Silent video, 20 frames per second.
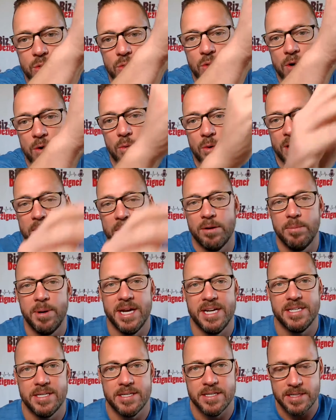you do on a regular
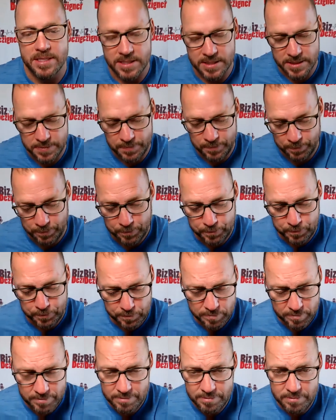basis is
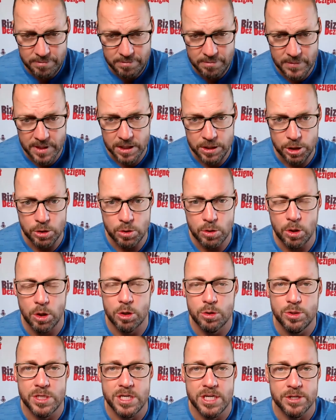you
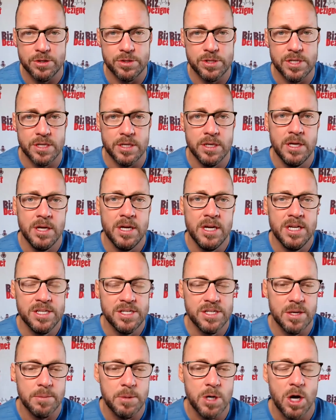close deals and
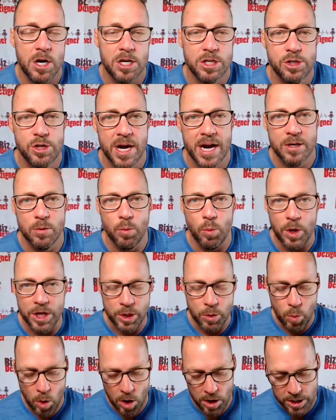subcontract.
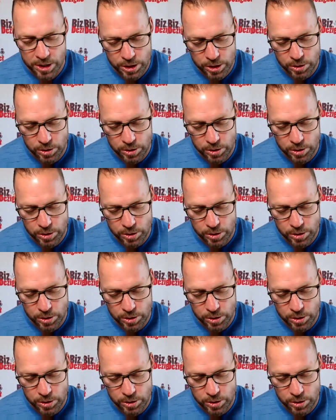What you want